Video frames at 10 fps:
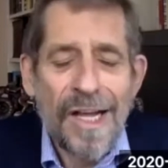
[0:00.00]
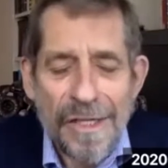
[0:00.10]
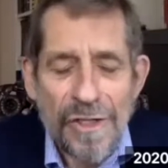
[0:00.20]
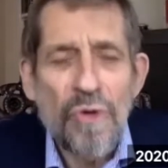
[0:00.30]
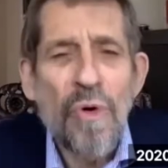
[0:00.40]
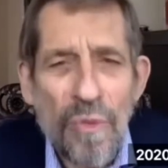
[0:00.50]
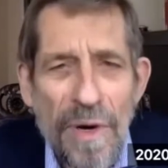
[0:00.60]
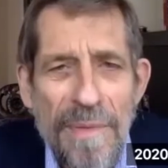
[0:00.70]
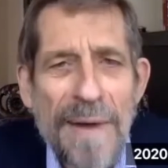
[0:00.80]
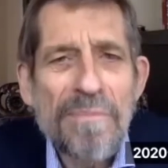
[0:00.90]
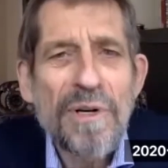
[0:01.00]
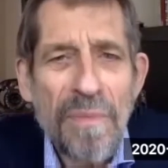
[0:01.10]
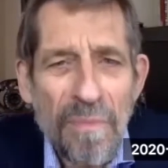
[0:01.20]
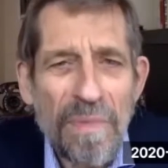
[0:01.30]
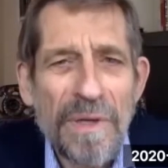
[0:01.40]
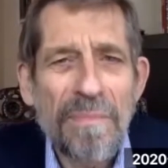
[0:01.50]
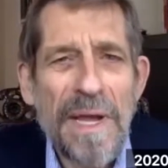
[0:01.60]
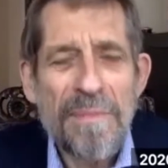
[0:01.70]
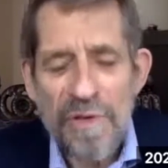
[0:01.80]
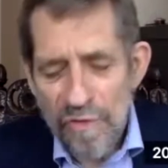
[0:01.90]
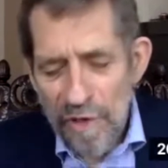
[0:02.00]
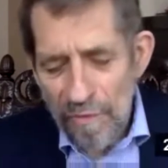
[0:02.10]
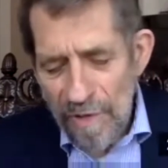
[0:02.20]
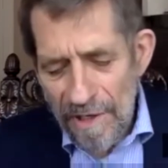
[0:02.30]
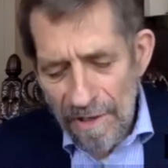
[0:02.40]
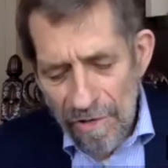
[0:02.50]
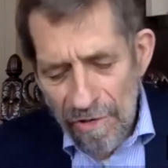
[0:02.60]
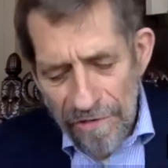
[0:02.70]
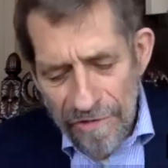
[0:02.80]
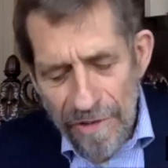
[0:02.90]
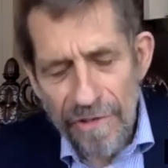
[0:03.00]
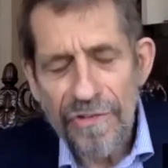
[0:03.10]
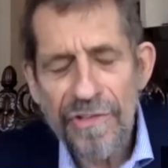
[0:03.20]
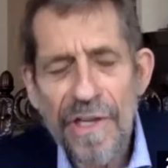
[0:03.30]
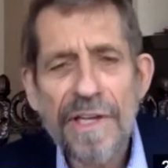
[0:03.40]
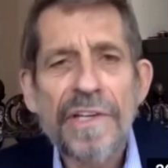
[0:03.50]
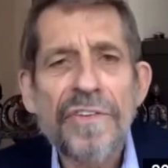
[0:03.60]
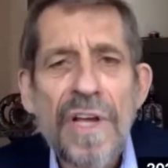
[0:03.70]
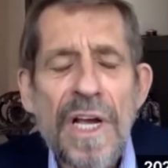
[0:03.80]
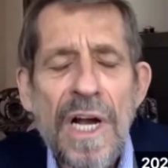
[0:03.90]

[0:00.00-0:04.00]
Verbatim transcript: you won't remember, but maybe you run across it in your studies,